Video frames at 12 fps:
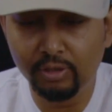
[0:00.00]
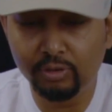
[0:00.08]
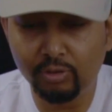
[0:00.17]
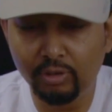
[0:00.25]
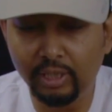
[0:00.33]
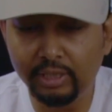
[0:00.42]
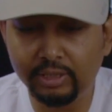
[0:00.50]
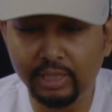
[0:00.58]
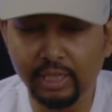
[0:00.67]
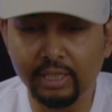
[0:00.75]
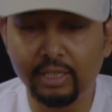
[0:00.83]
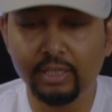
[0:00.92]
So let's
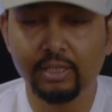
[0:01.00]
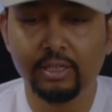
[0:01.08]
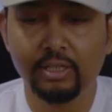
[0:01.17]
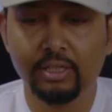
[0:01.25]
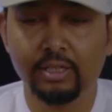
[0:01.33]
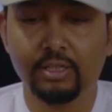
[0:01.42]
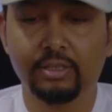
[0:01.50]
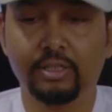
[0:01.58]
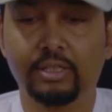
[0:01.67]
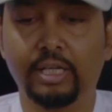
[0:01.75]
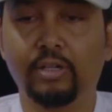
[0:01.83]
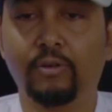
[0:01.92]
take
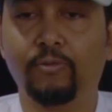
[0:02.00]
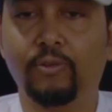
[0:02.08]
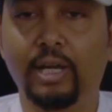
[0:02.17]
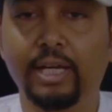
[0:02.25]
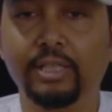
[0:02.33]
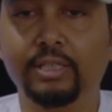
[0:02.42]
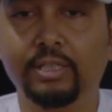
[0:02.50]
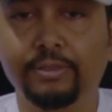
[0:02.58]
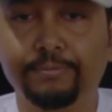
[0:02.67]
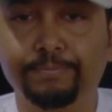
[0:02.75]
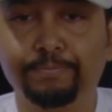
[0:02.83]
the takeoff flight.